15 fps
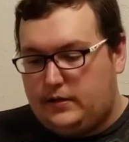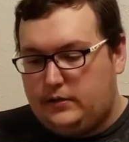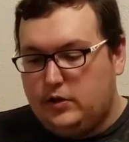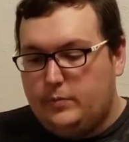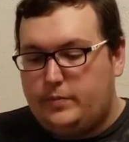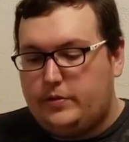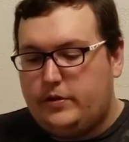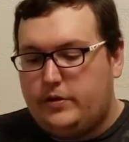
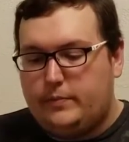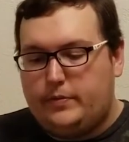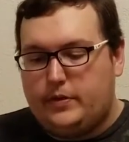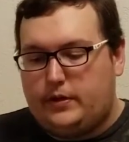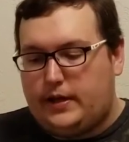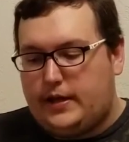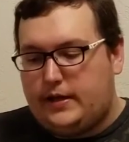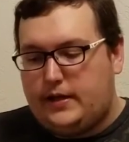loop. You could
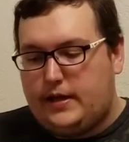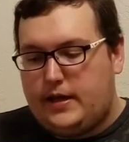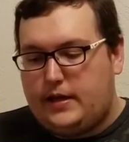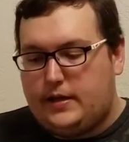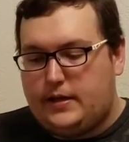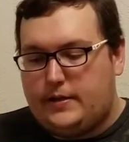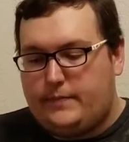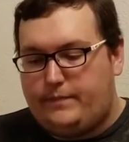put like
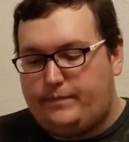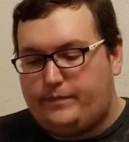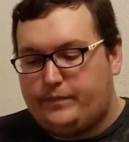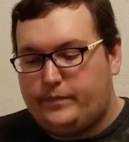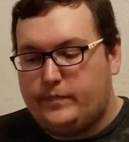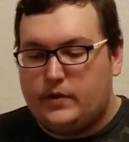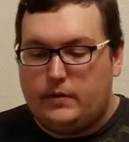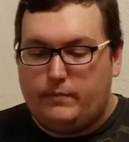a
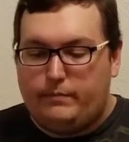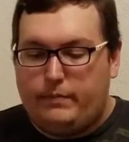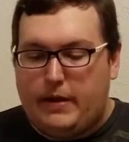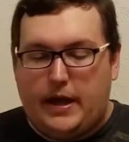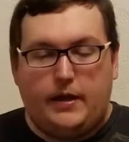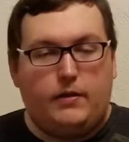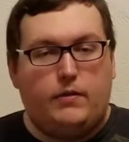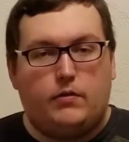
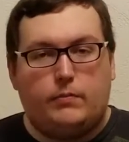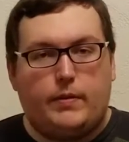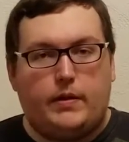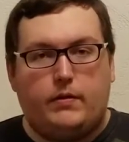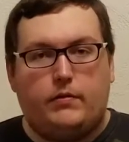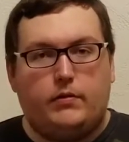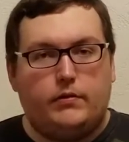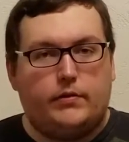pen or
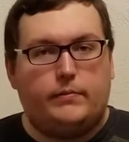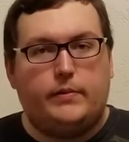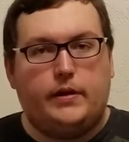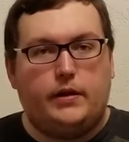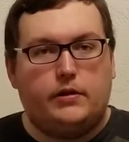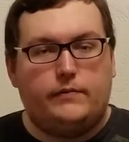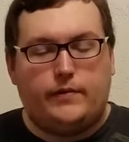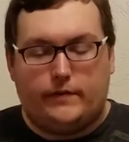pencil or something
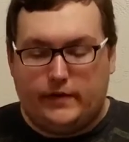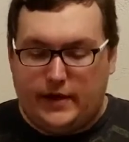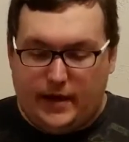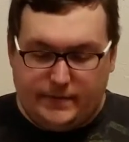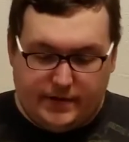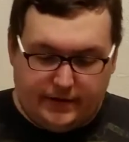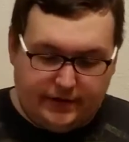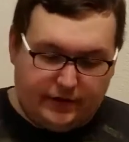in there if you have a
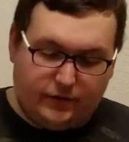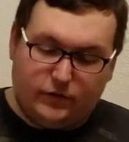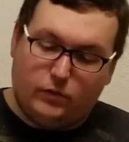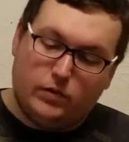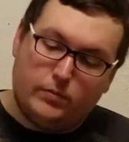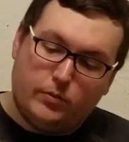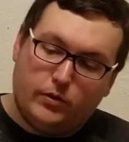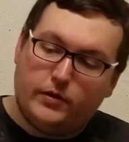game that has like a
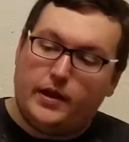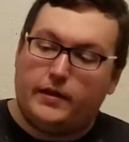scoreboard.